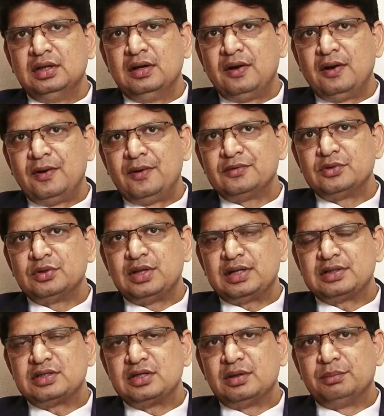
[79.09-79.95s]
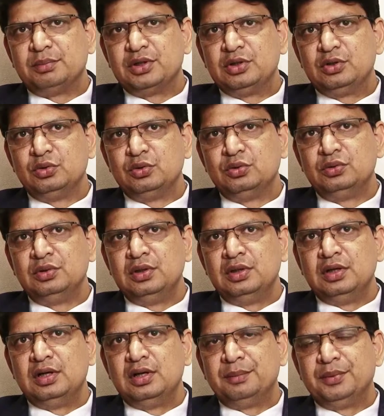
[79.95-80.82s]
So that's number two.
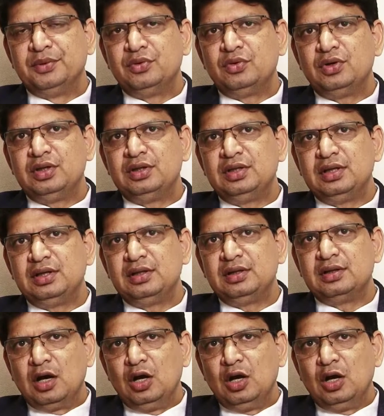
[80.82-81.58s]
Number three thing,